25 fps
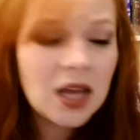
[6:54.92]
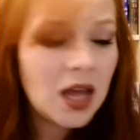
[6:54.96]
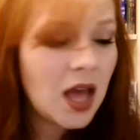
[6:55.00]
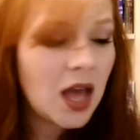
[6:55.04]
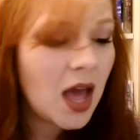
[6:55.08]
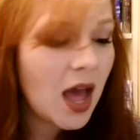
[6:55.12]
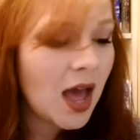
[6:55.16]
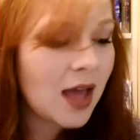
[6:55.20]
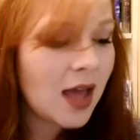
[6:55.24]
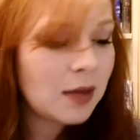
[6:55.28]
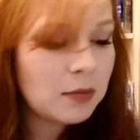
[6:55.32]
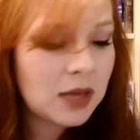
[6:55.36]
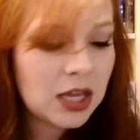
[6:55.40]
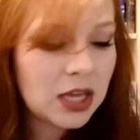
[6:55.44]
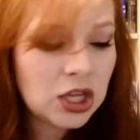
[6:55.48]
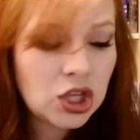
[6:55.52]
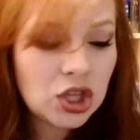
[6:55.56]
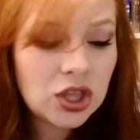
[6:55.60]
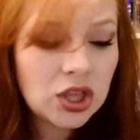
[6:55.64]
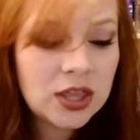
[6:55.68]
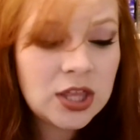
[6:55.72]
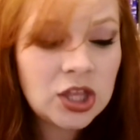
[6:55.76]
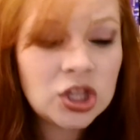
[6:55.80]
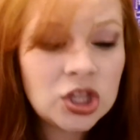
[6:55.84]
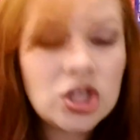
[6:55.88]
I mean,
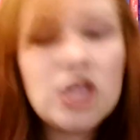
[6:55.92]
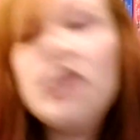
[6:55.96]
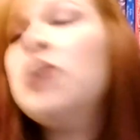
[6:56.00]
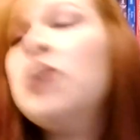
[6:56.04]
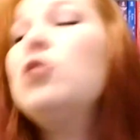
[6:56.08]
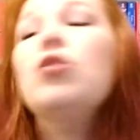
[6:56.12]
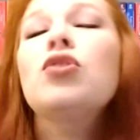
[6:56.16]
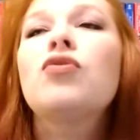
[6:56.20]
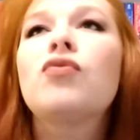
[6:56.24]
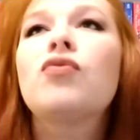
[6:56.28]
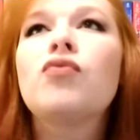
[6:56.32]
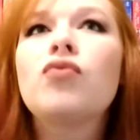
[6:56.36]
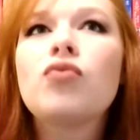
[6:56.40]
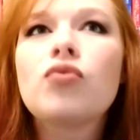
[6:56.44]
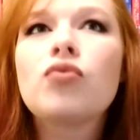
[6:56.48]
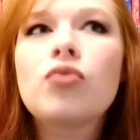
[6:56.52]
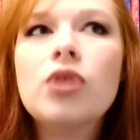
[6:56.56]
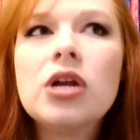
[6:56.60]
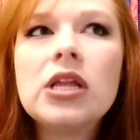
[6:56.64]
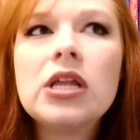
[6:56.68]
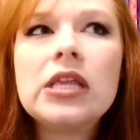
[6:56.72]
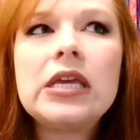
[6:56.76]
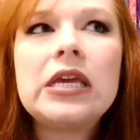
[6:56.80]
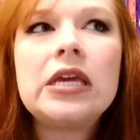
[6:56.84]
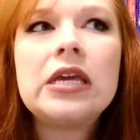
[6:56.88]
he could have
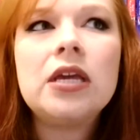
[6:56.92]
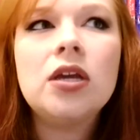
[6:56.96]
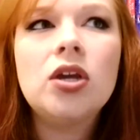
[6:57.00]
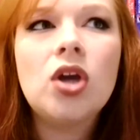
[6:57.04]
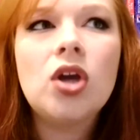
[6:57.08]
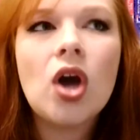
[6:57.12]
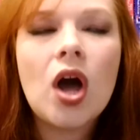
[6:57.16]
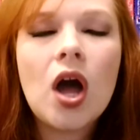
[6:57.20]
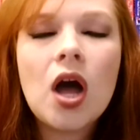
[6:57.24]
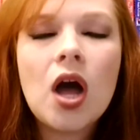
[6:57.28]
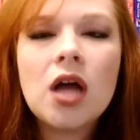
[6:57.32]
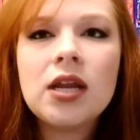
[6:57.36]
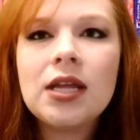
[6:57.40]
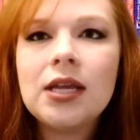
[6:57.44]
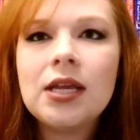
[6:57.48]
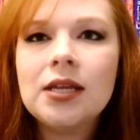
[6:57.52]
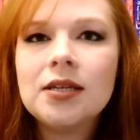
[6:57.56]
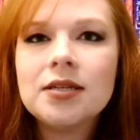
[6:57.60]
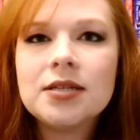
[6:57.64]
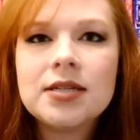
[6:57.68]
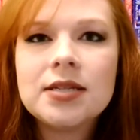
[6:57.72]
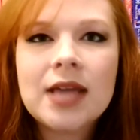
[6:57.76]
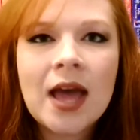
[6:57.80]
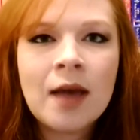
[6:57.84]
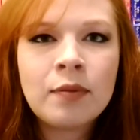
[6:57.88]
really gone in
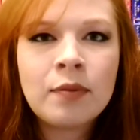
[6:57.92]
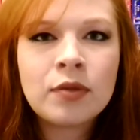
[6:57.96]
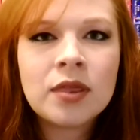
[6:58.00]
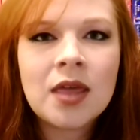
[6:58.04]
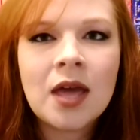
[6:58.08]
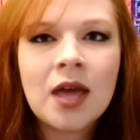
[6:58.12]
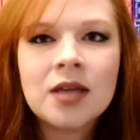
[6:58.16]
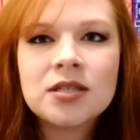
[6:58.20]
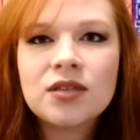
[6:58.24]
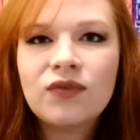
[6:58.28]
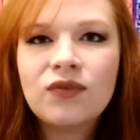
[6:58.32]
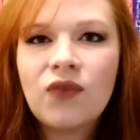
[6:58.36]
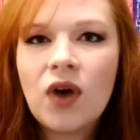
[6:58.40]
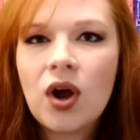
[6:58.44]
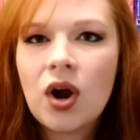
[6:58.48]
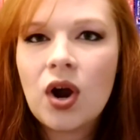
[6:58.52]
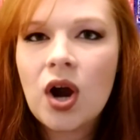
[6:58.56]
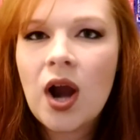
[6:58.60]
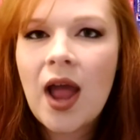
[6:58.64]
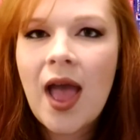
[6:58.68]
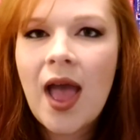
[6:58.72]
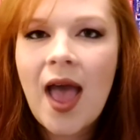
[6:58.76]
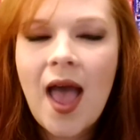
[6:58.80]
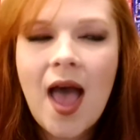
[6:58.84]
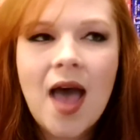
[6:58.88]
depth as far
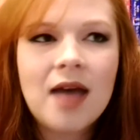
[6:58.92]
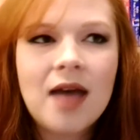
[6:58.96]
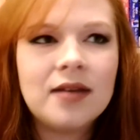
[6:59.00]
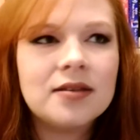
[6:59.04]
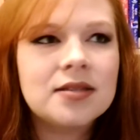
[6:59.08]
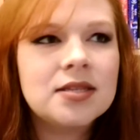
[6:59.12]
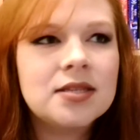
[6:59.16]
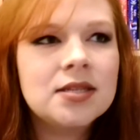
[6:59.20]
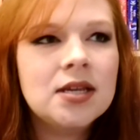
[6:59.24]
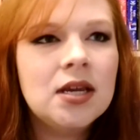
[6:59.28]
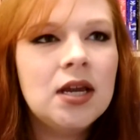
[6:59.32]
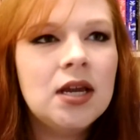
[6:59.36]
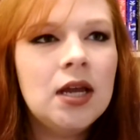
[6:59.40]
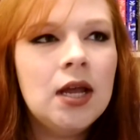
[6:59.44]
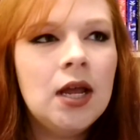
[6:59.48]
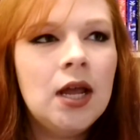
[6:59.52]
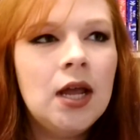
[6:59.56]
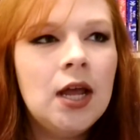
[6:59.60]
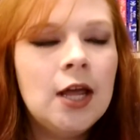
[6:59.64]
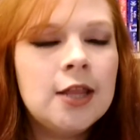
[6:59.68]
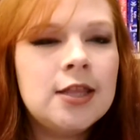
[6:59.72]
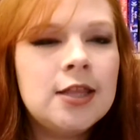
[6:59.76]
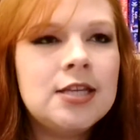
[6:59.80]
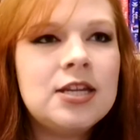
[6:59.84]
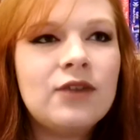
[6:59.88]
as
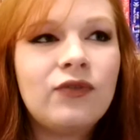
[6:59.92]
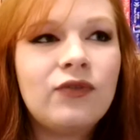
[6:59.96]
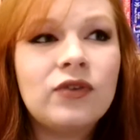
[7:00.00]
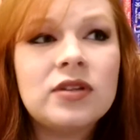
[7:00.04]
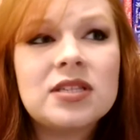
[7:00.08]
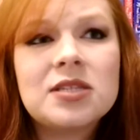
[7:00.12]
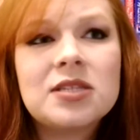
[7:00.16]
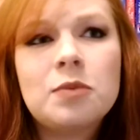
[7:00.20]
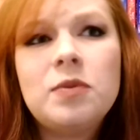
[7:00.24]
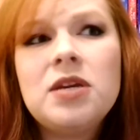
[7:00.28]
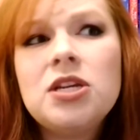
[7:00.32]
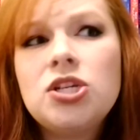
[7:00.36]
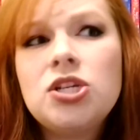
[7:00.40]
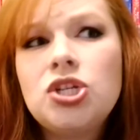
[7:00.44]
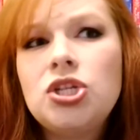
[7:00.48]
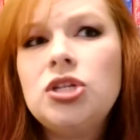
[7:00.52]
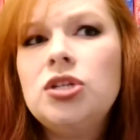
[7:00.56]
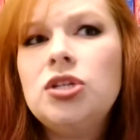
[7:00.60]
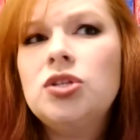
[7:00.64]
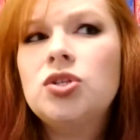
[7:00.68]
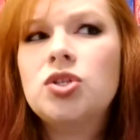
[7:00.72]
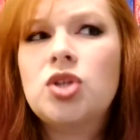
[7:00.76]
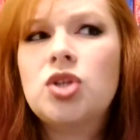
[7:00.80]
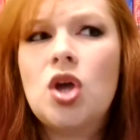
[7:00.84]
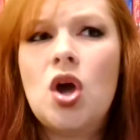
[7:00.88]
the different
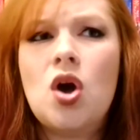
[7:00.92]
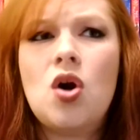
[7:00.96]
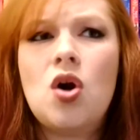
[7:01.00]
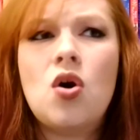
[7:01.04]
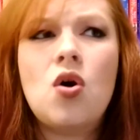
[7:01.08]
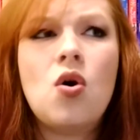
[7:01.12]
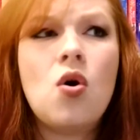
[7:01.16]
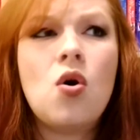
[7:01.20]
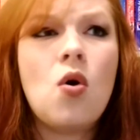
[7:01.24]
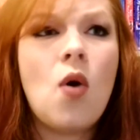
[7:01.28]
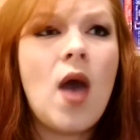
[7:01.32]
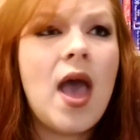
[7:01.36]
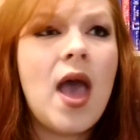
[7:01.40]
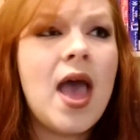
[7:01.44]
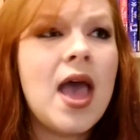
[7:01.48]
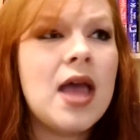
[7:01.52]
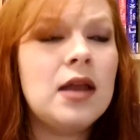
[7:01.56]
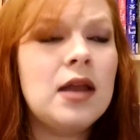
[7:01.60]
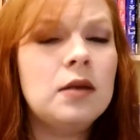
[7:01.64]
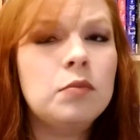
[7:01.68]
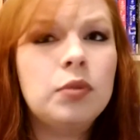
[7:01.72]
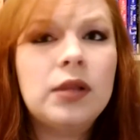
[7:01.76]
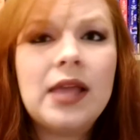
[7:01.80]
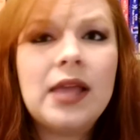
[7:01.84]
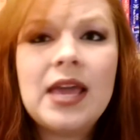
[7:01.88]
species go and
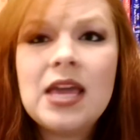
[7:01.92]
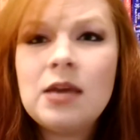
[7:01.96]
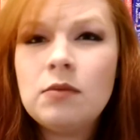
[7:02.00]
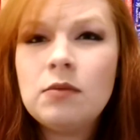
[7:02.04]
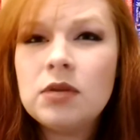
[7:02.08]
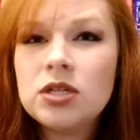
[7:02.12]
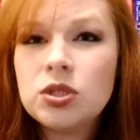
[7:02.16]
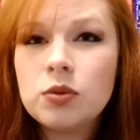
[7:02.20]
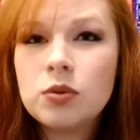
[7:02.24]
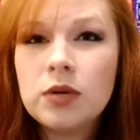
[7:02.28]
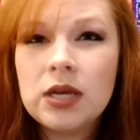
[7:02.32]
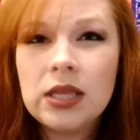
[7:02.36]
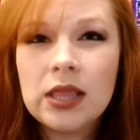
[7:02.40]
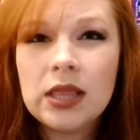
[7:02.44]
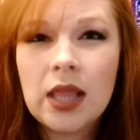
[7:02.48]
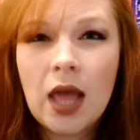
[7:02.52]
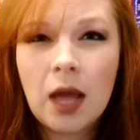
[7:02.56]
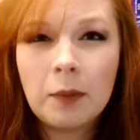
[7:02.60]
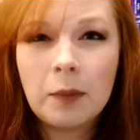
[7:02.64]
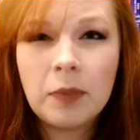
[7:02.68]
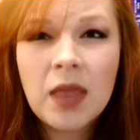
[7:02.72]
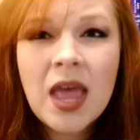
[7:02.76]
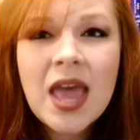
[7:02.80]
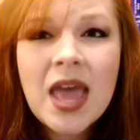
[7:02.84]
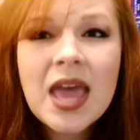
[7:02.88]
playing between them,
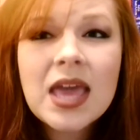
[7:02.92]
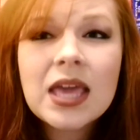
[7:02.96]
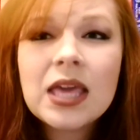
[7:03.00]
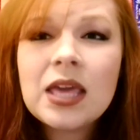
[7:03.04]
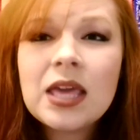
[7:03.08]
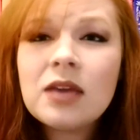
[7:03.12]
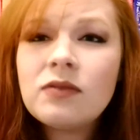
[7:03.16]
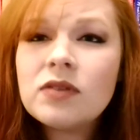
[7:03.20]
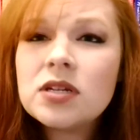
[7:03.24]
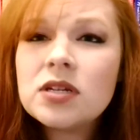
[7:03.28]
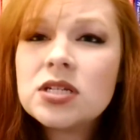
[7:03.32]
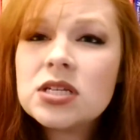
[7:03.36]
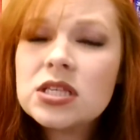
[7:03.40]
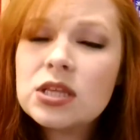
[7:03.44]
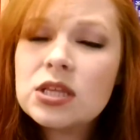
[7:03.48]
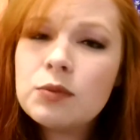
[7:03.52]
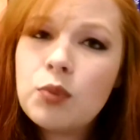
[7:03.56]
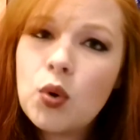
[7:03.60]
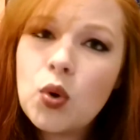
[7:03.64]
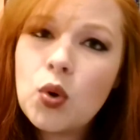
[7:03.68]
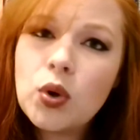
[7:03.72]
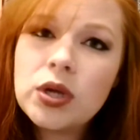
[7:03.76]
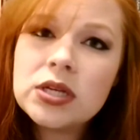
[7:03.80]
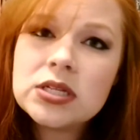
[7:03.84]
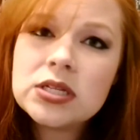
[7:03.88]
even to the
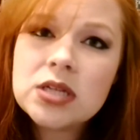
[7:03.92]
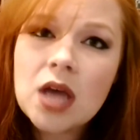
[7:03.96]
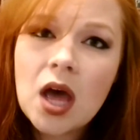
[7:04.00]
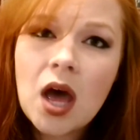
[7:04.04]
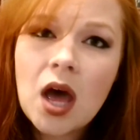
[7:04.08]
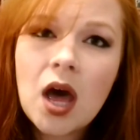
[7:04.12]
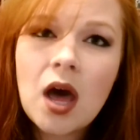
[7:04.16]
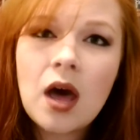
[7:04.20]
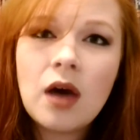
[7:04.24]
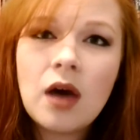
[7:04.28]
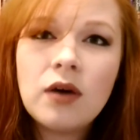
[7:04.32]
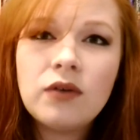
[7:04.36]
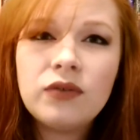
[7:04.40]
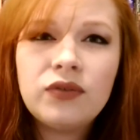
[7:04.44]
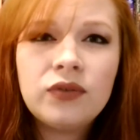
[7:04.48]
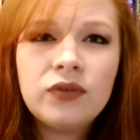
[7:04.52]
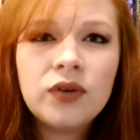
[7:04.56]
point of